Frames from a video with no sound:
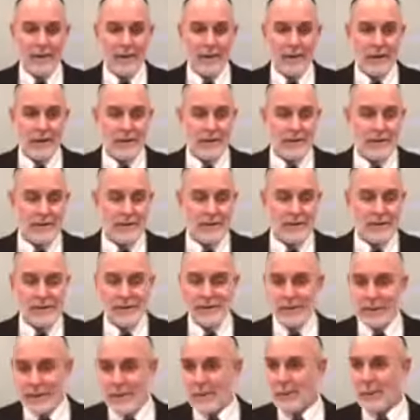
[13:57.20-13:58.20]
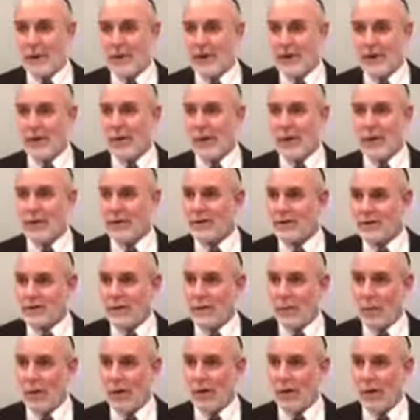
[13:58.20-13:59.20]
It's Cinderella going to the
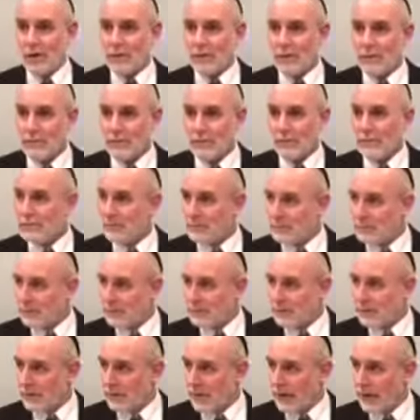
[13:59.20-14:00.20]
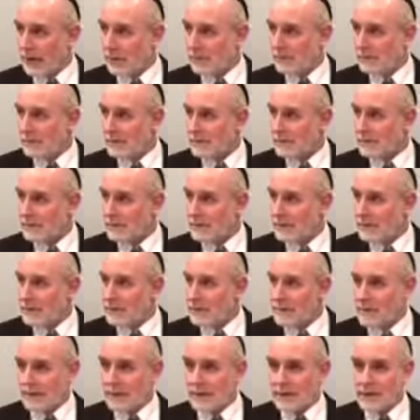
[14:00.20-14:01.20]
ball. Okay?
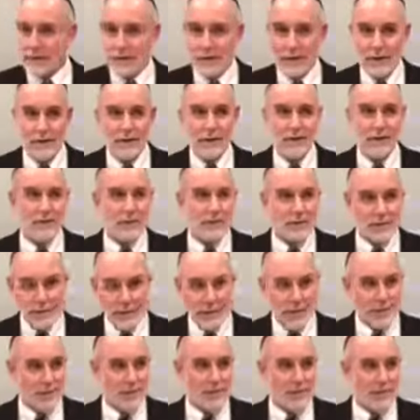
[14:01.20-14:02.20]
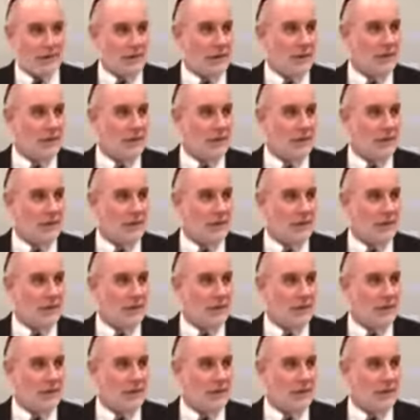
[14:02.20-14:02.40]
because here's the here's the,